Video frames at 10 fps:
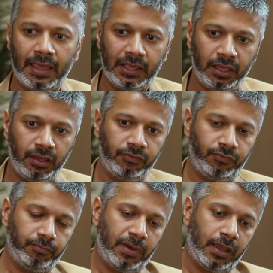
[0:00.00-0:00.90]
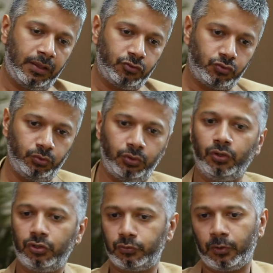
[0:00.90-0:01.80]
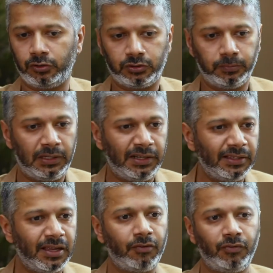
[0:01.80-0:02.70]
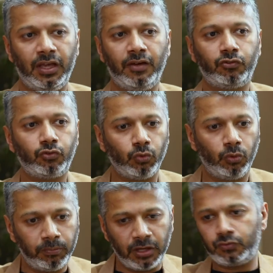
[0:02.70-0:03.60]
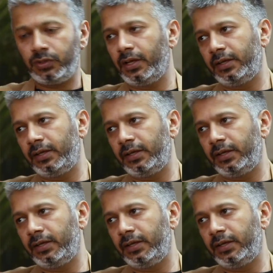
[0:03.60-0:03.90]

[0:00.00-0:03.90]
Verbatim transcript: I gave my studio responsibility that we have so much with